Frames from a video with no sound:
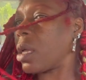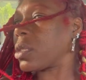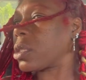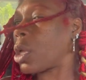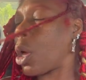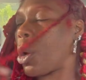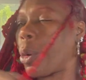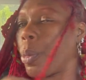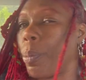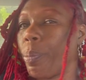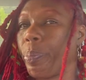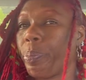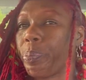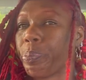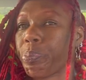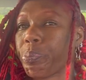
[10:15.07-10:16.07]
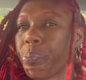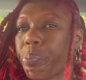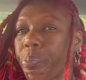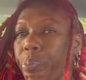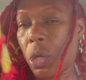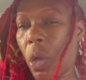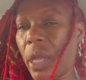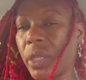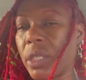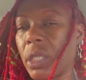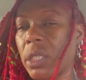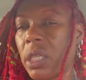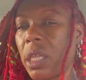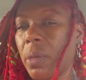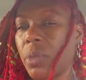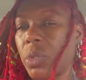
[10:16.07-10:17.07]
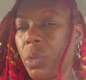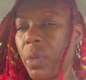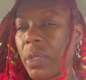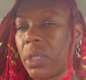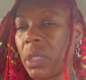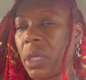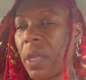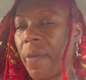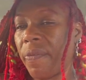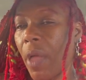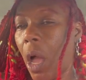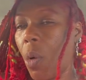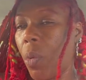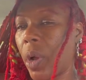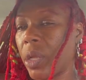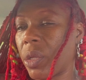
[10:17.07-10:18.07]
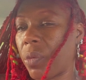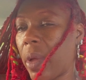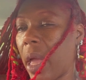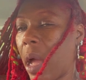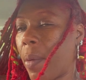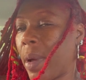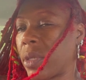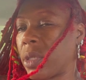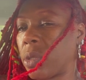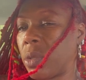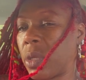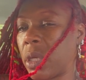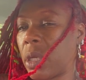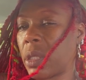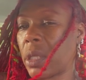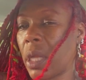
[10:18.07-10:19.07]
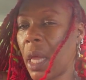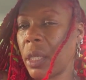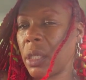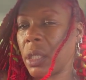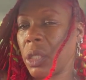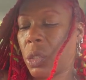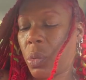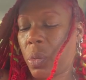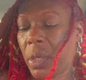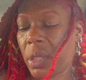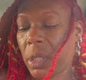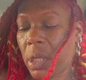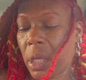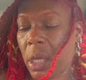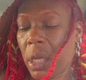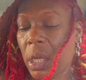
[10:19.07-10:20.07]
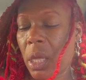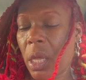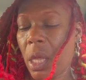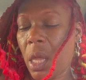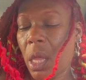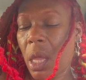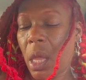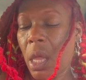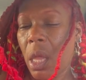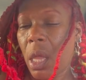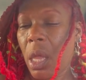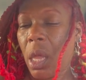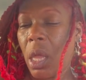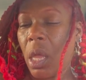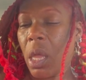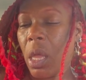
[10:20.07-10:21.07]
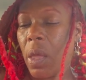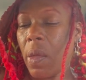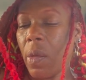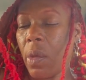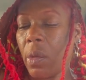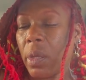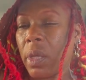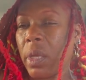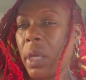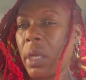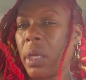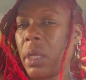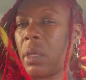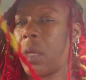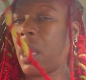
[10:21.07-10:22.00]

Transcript: so I just keep twisting it. If y'all wondering how I do this, I just twist it, get it,